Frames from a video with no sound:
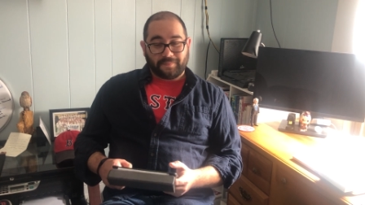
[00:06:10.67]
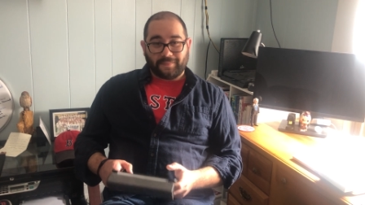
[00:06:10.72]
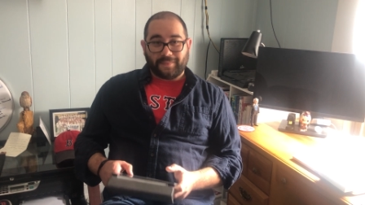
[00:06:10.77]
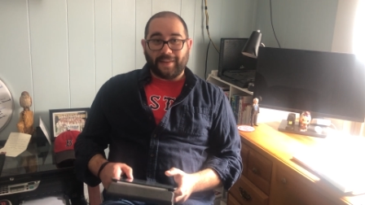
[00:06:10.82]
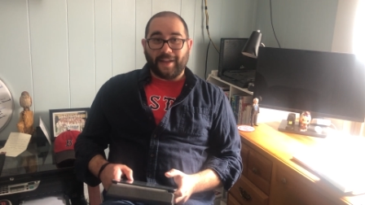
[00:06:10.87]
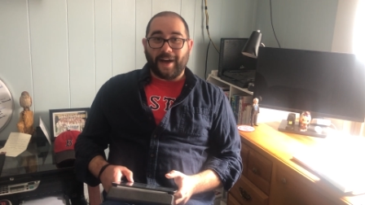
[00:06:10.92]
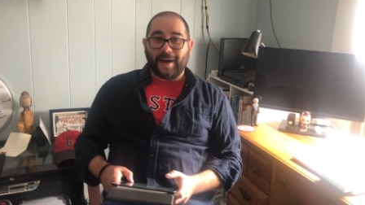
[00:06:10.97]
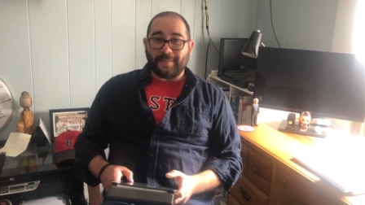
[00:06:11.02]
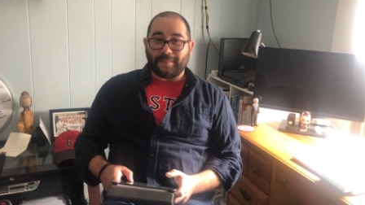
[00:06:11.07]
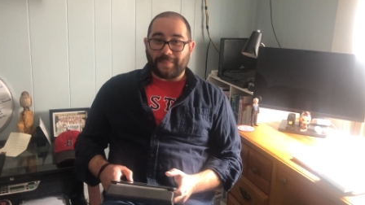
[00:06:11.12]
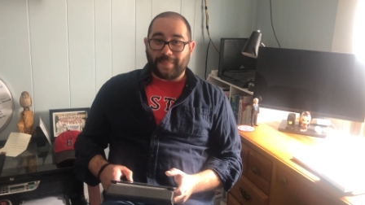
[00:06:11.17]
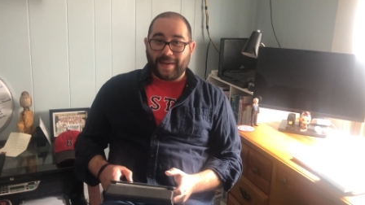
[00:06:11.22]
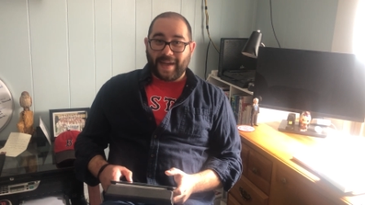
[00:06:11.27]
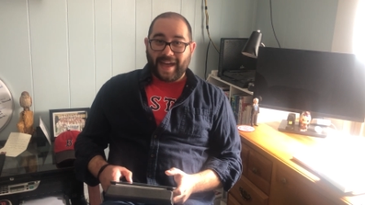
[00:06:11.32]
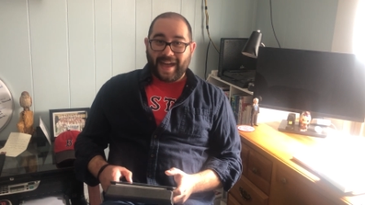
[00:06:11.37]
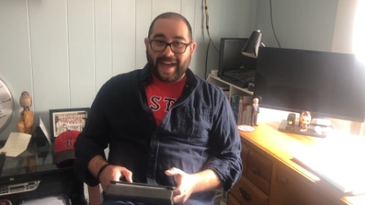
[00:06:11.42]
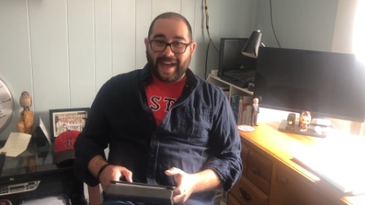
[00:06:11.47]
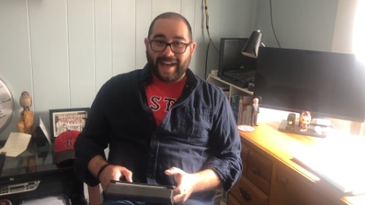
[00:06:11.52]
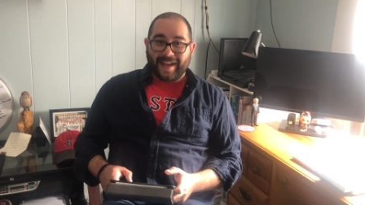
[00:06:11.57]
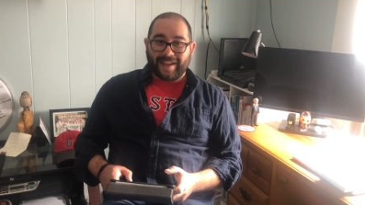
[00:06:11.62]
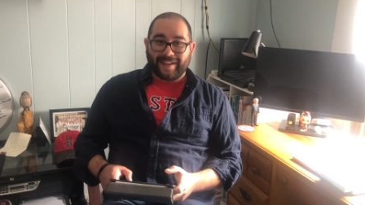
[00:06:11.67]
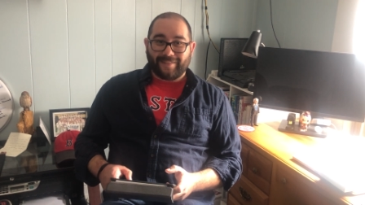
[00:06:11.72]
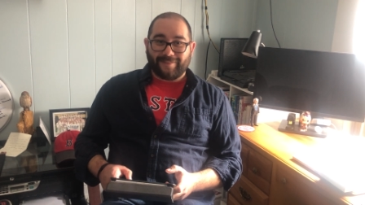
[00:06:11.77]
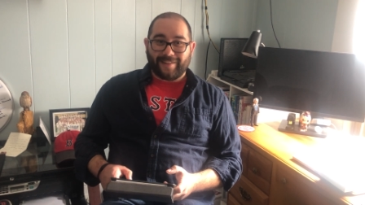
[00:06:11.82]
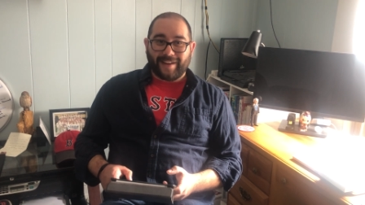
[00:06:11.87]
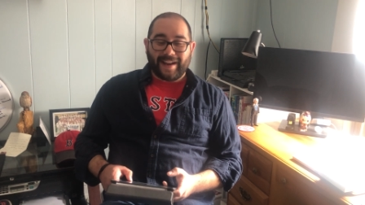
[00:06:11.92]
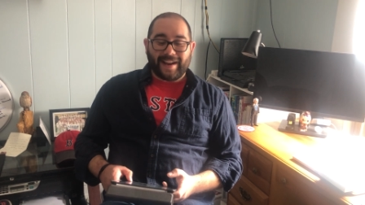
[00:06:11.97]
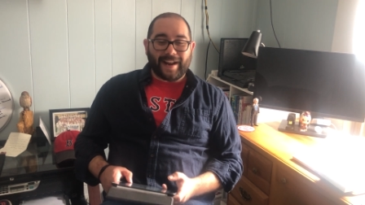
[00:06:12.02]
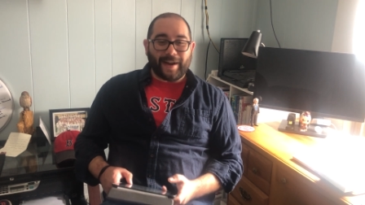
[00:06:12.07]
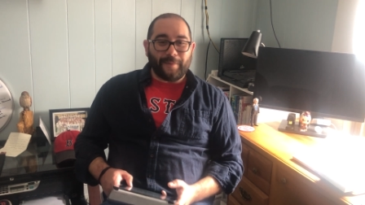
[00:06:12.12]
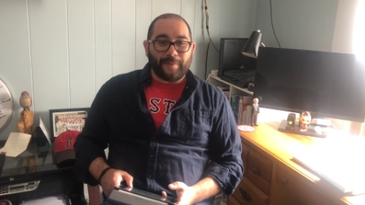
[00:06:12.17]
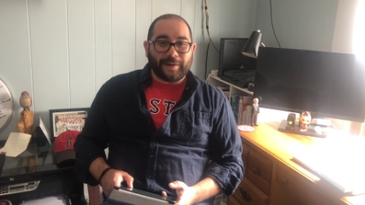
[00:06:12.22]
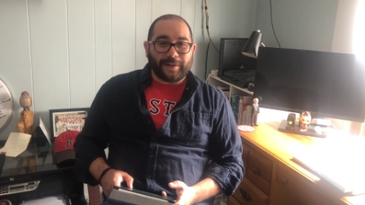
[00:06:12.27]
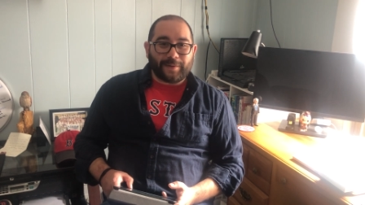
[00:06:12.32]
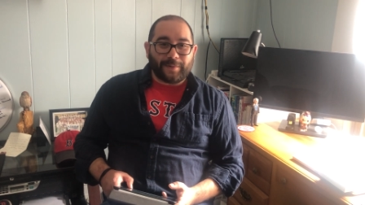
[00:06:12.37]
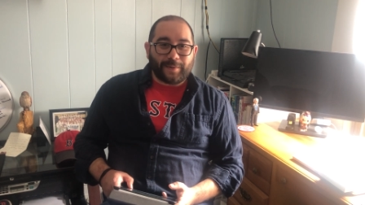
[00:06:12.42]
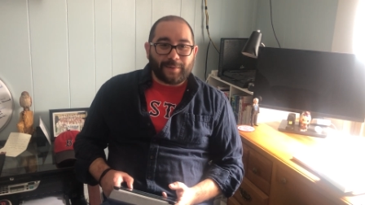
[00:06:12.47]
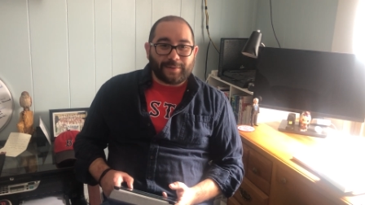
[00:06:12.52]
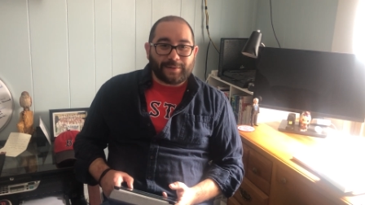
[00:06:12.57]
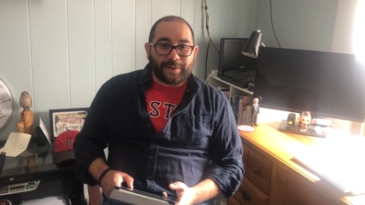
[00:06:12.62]
Not bad, right? I wonder
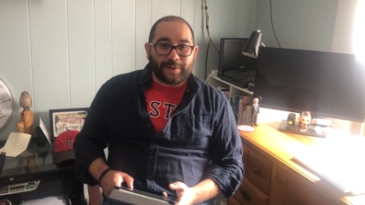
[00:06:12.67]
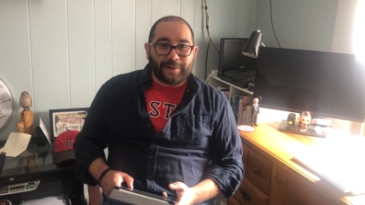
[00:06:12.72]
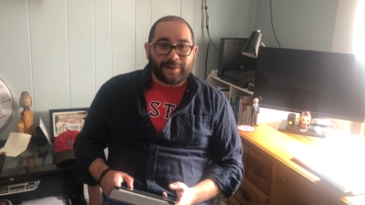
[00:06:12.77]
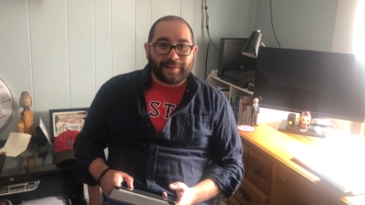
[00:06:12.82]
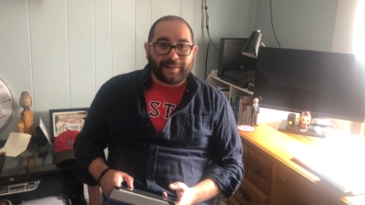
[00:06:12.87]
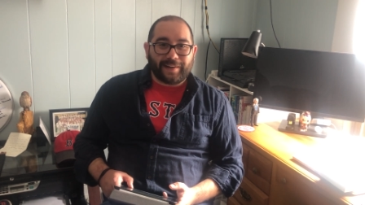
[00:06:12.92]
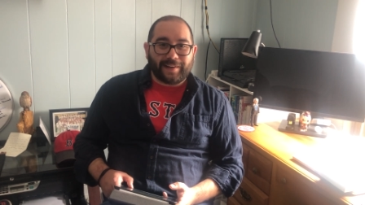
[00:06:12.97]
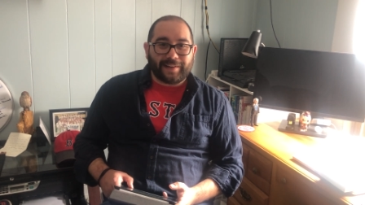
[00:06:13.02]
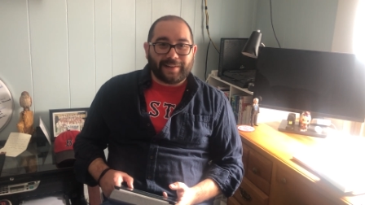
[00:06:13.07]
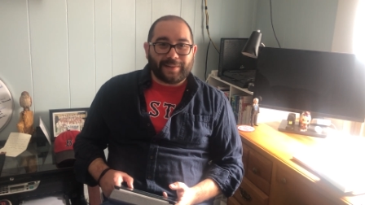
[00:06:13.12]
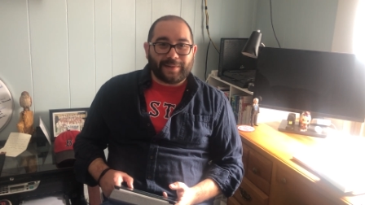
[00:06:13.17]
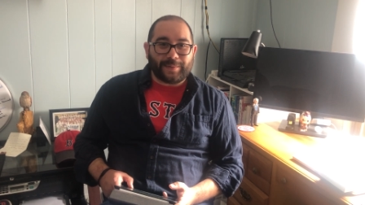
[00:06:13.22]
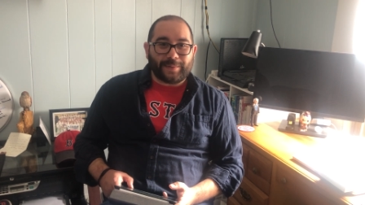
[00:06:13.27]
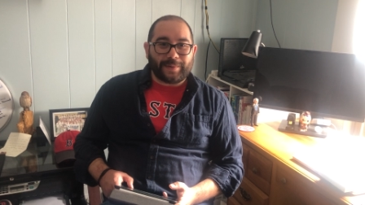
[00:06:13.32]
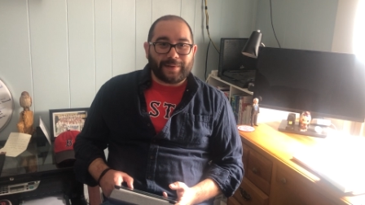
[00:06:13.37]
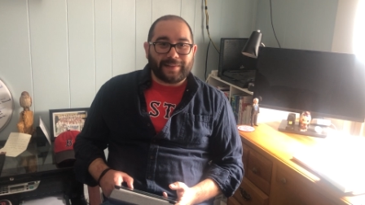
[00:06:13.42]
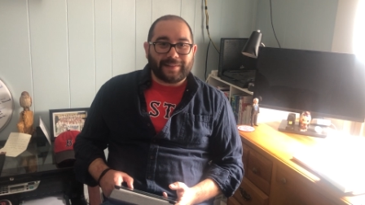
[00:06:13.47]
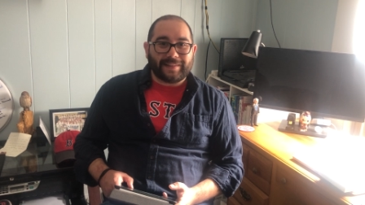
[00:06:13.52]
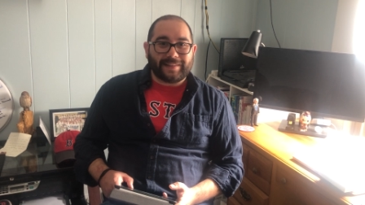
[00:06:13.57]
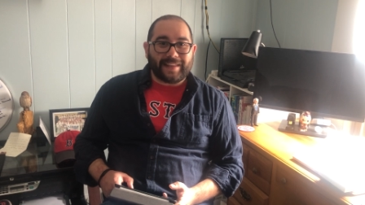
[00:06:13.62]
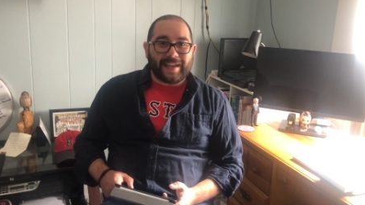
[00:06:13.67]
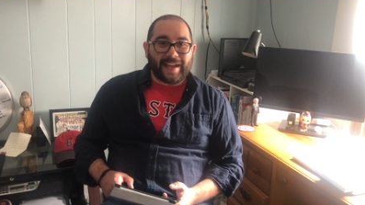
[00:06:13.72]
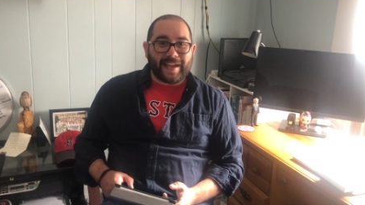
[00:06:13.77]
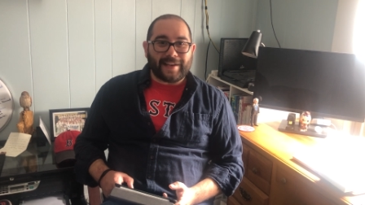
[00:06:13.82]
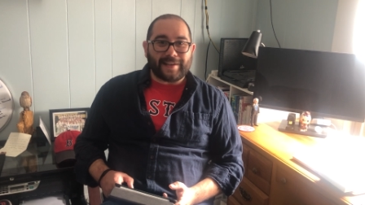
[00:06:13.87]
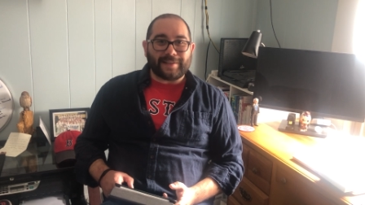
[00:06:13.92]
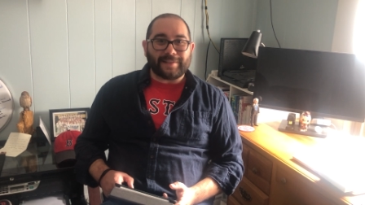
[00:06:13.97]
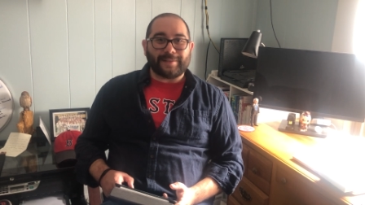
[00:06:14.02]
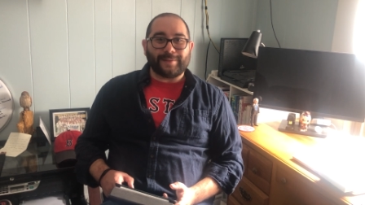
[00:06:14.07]
what was going on in the world then,